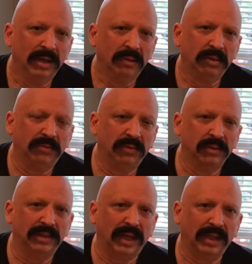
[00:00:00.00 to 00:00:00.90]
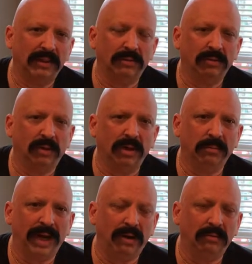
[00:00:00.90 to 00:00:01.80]
But first, I'd like to talk
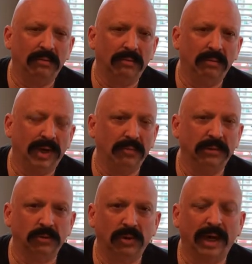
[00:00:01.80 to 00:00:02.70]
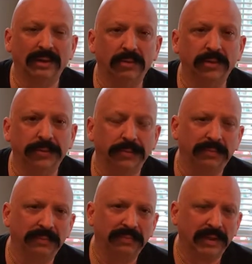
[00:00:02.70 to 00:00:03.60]
about what I've been trying to do.
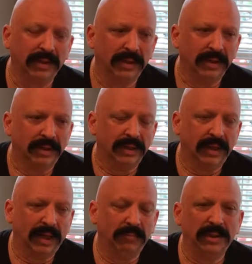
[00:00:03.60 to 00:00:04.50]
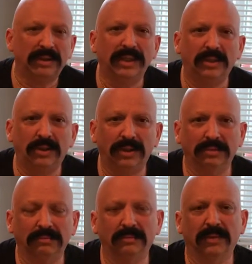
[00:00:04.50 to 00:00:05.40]
I've been
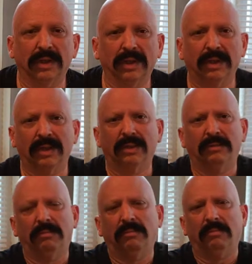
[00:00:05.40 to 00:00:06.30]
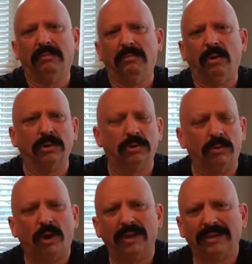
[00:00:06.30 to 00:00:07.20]
teaching martial
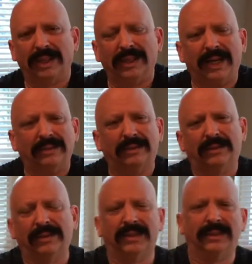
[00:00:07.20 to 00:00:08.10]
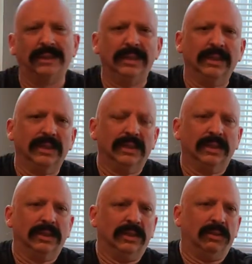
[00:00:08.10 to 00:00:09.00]
arts, I guess,
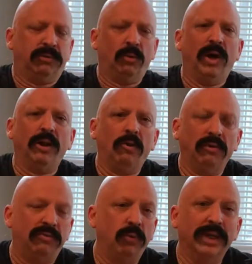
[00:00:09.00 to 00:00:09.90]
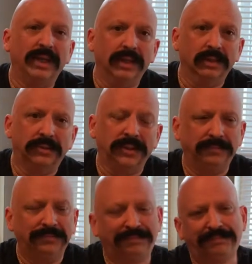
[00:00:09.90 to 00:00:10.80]
for well over 40 years,
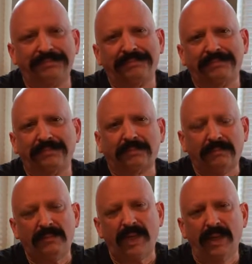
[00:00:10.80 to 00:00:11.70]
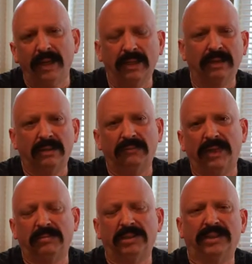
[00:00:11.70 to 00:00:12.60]
and
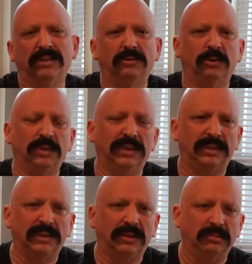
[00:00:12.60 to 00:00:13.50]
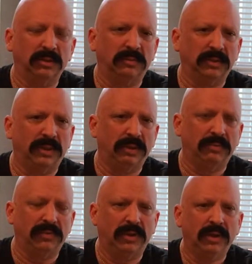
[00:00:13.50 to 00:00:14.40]
developed the systems within systems of
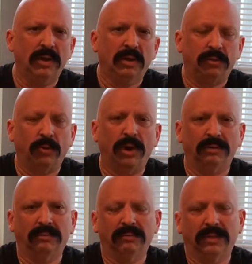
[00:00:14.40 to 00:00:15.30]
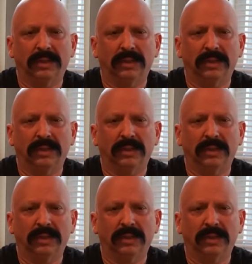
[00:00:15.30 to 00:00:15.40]
thought and